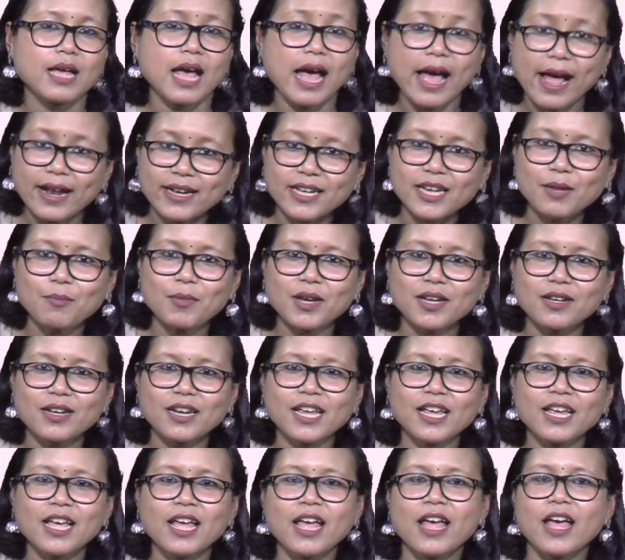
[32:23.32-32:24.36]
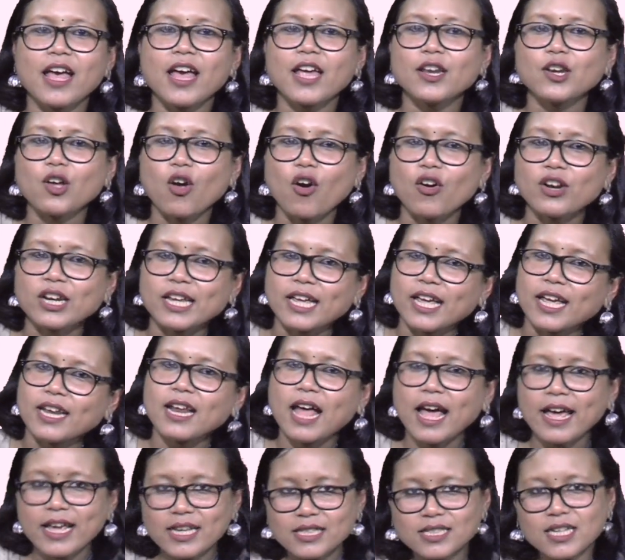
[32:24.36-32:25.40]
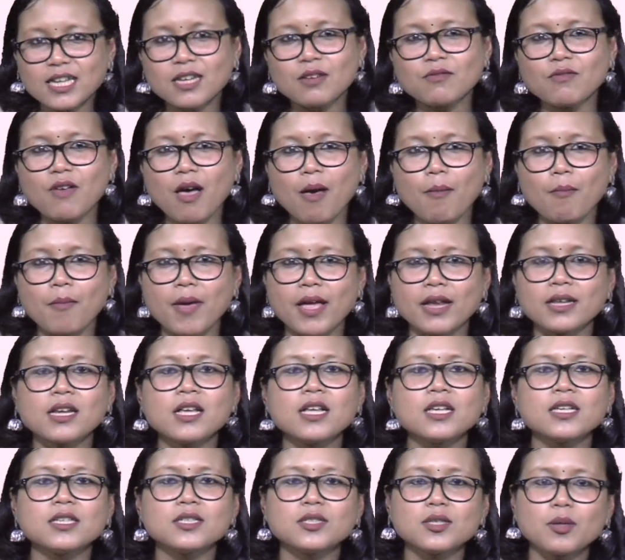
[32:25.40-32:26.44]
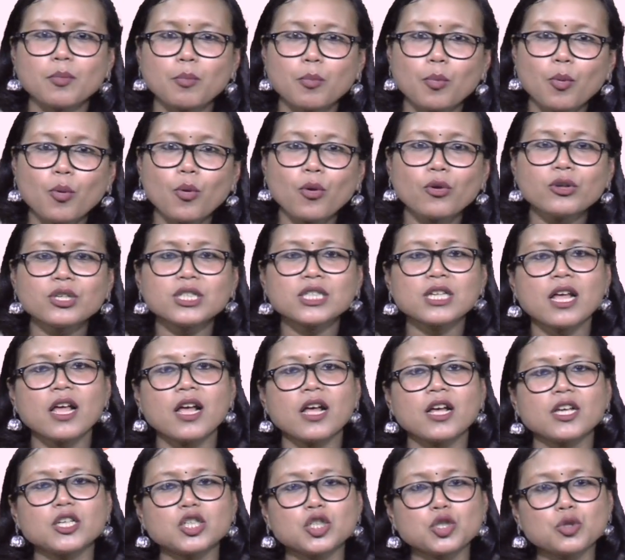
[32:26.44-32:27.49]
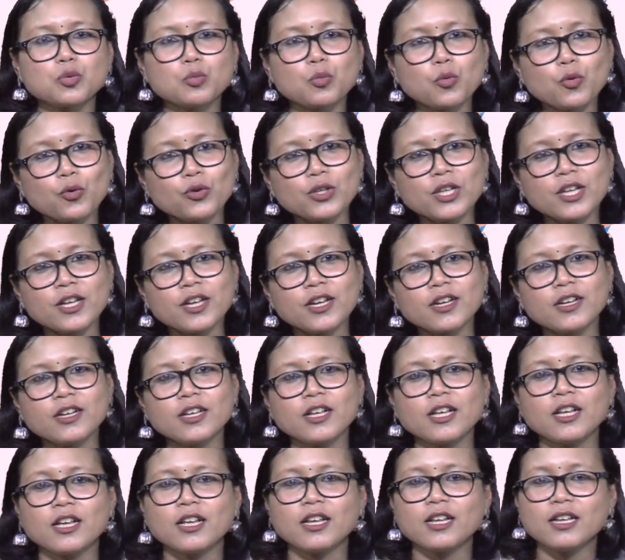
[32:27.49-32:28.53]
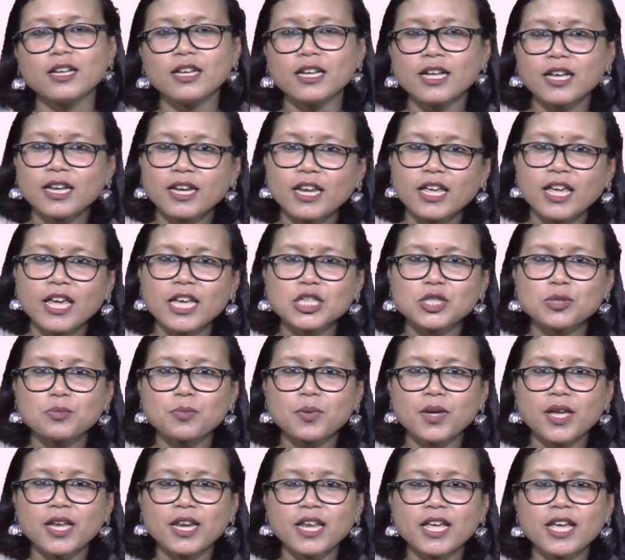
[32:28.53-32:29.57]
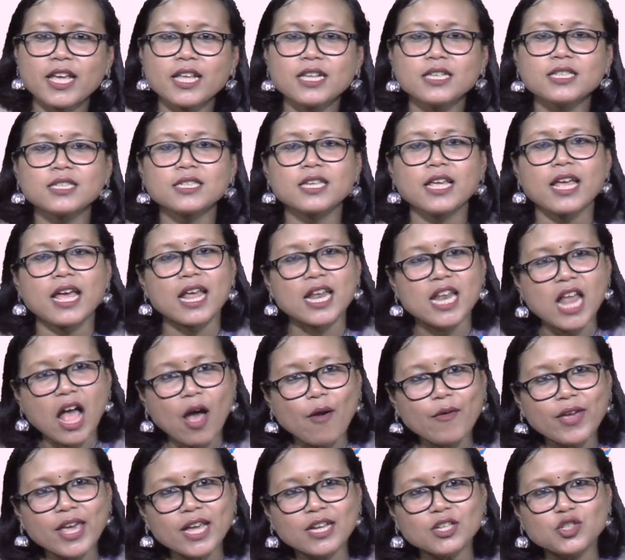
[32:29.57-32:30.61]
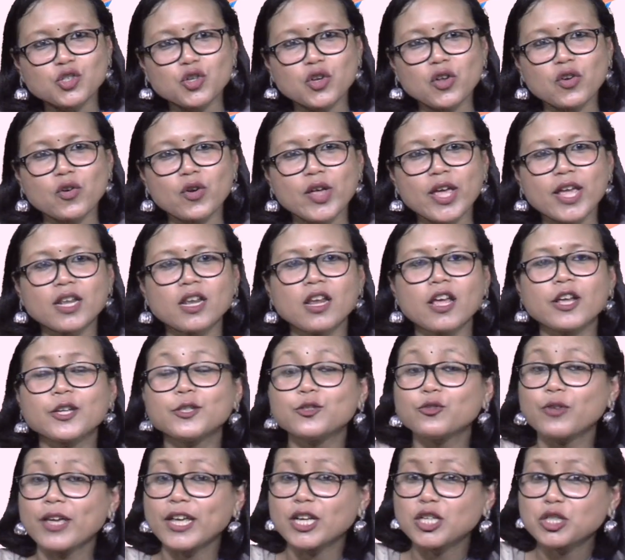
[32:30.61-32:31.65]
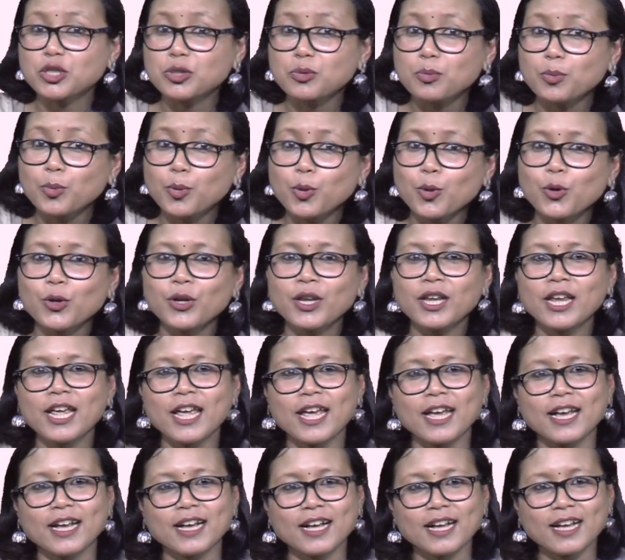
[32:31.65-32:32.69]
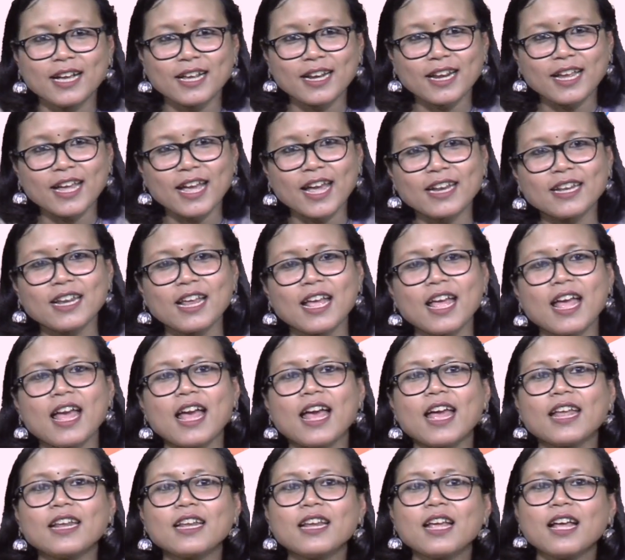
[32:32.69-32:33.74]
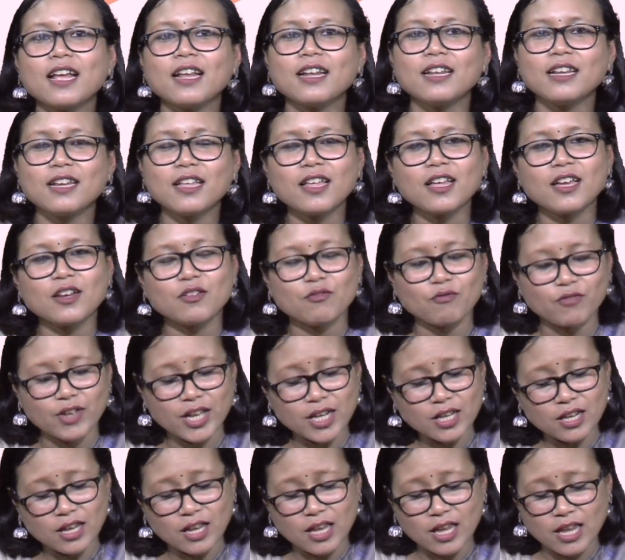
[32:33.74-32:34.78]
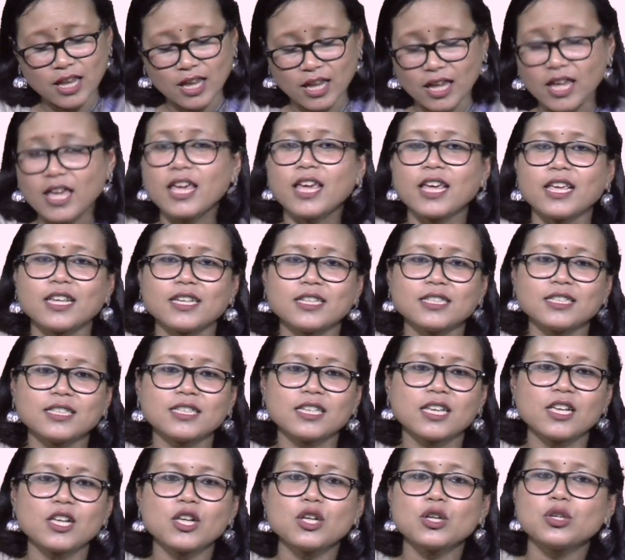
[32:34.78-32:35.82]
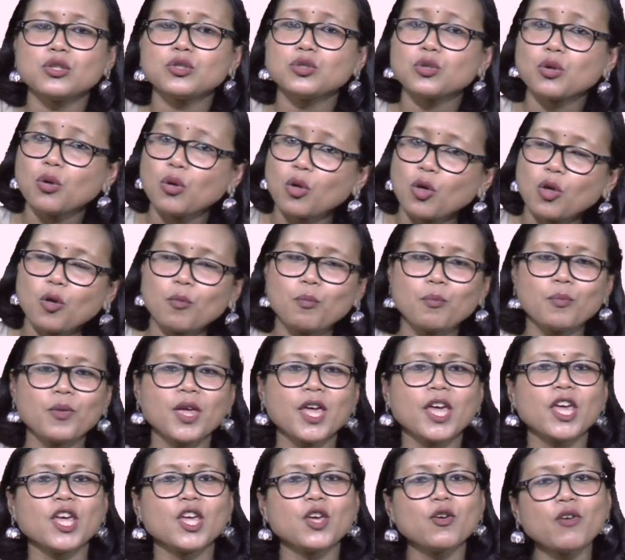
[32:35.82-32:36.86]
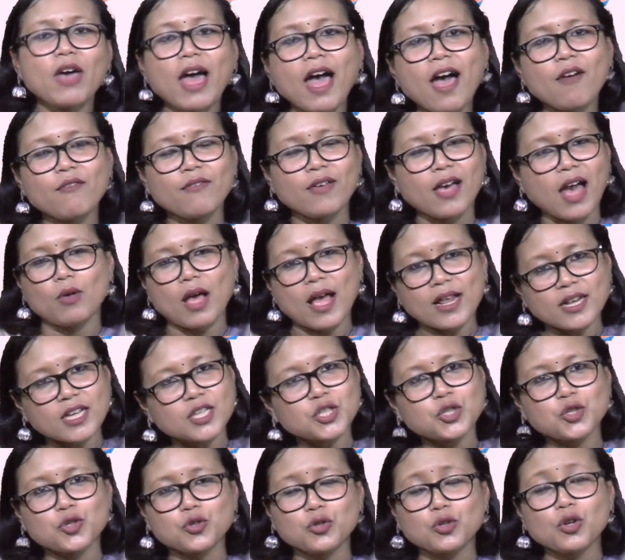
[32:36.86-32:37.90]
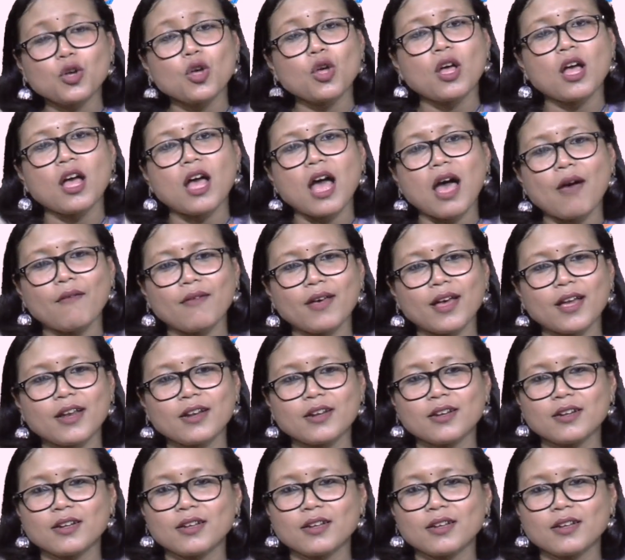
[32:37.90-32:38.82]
Ultimately, an organized environment supports a smoother learning experience, allowing children to explore, create, and learn with ease. So, hope you have understood our,